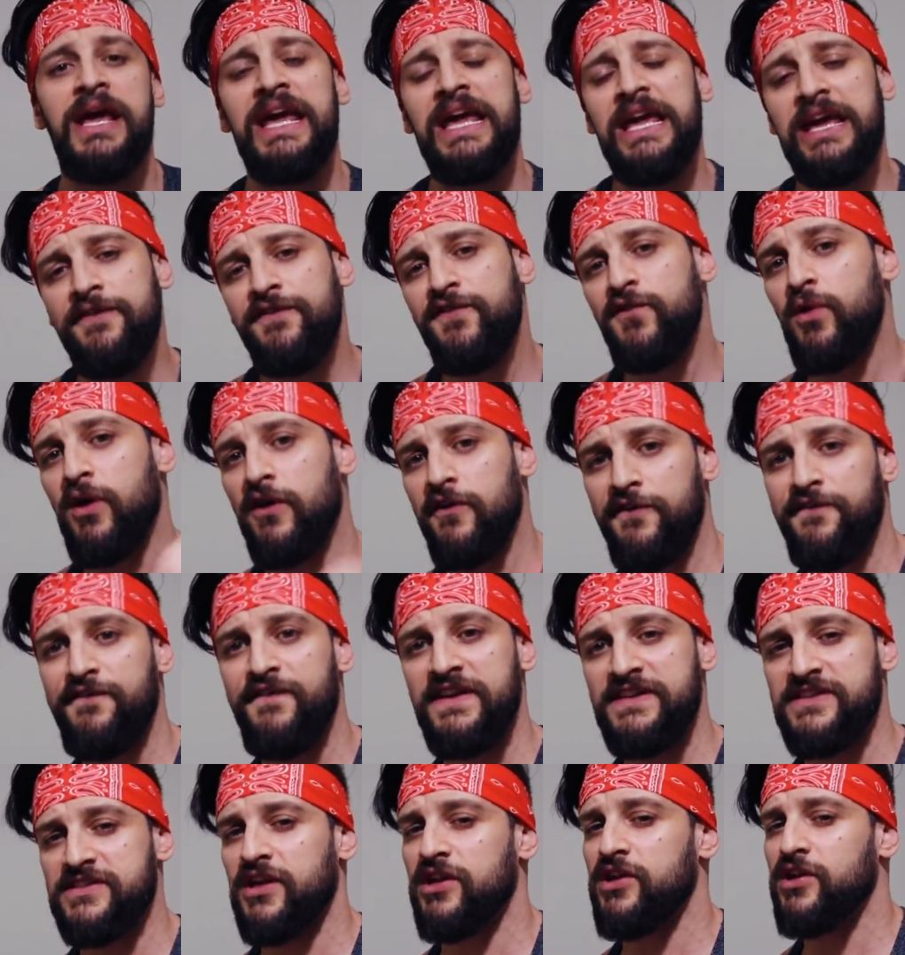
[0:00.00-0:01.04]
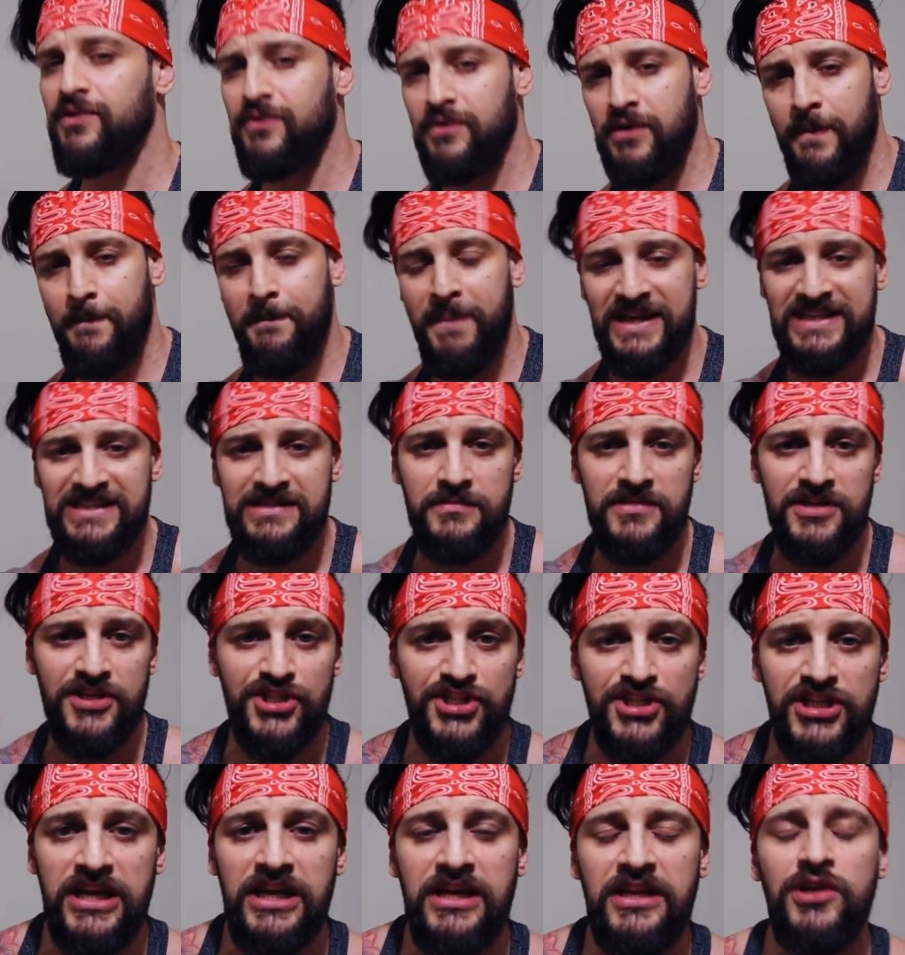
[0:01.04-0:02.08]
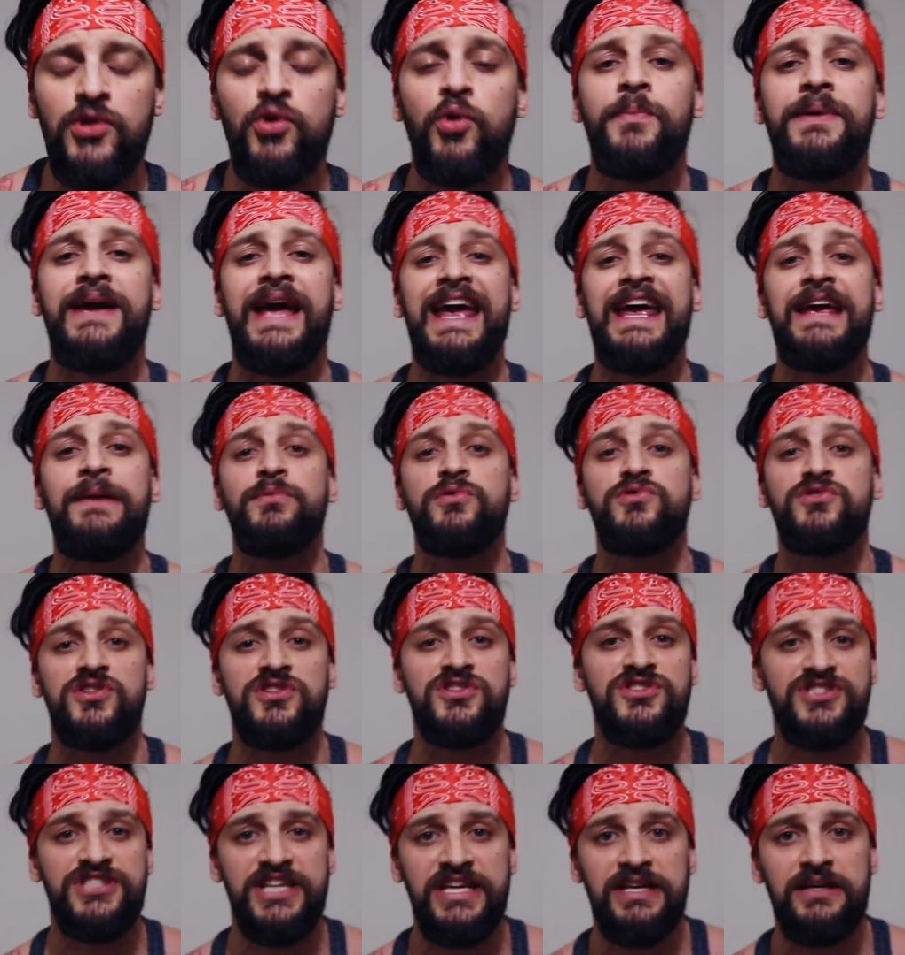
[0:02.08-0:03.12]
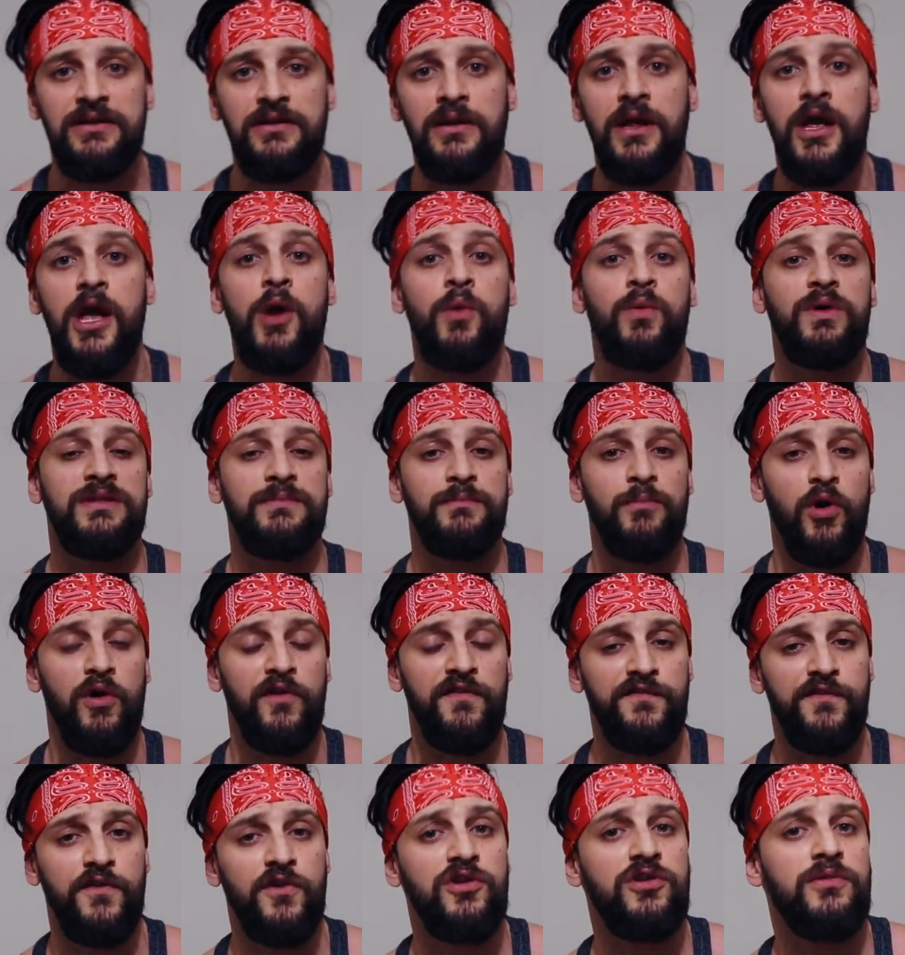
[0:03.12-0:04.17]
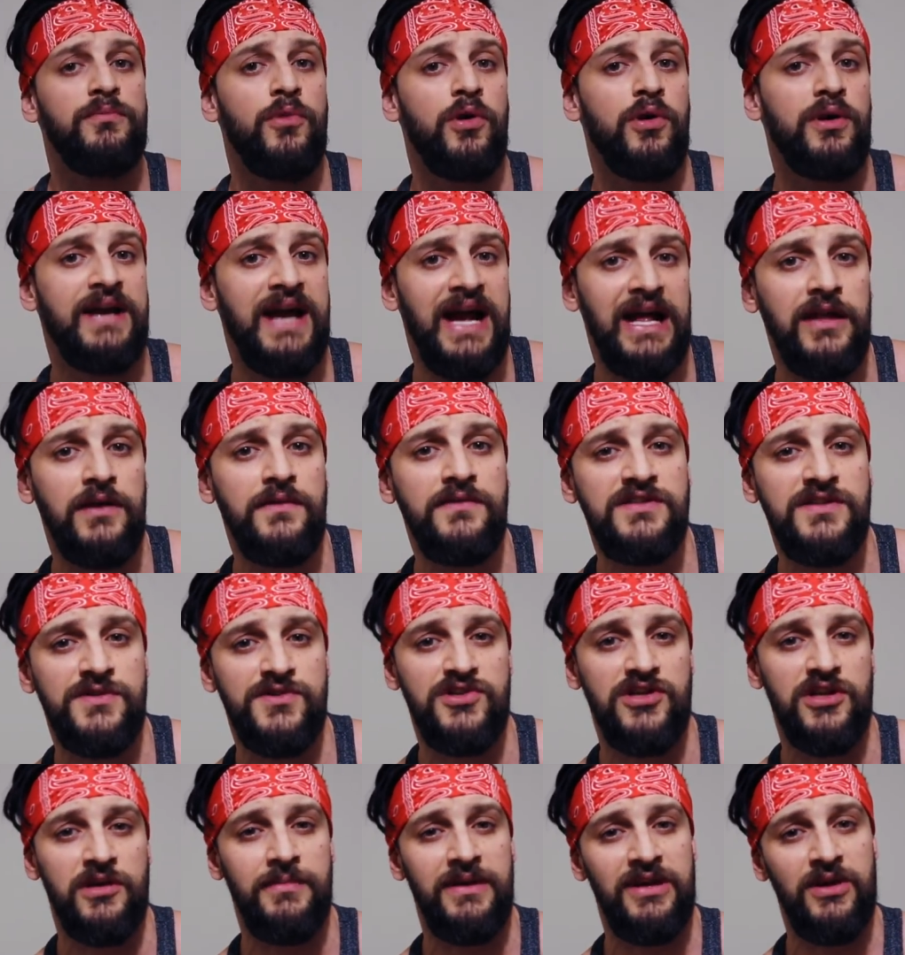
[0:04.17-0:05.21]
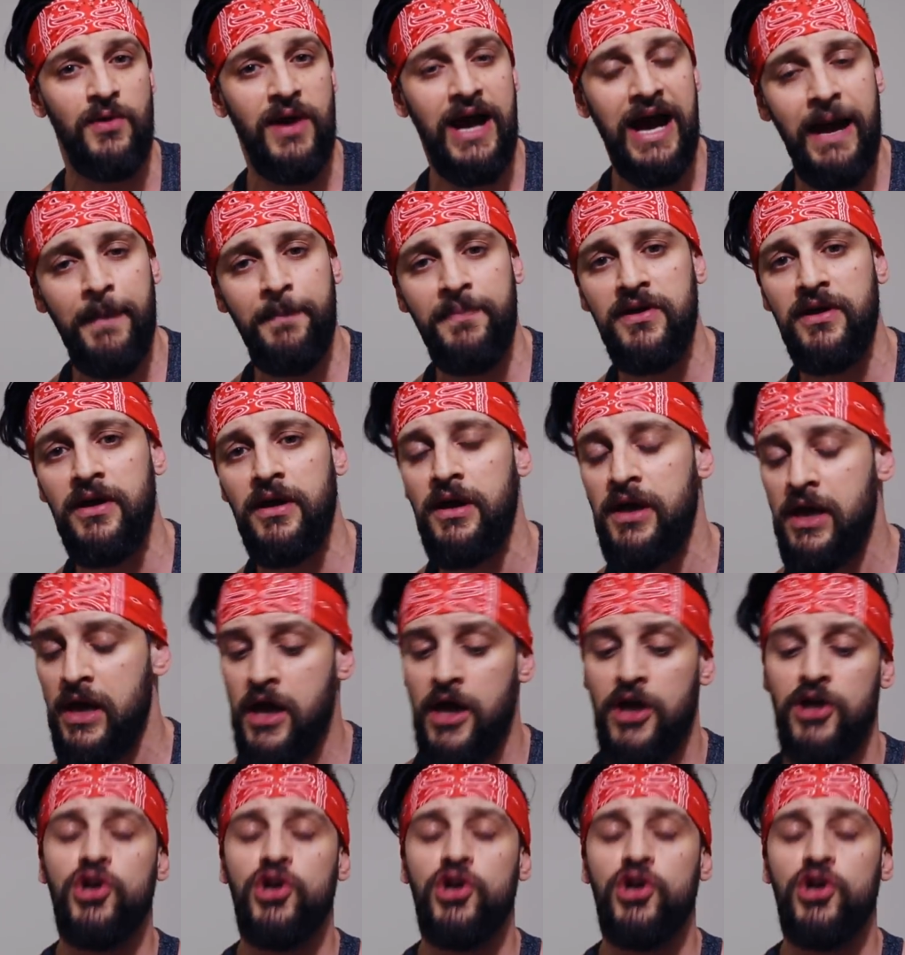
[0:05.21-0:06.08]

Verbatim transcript: If you are fitter, you're a better machine, you'll be able to deal with more food and more calories, It's gonna make you happier.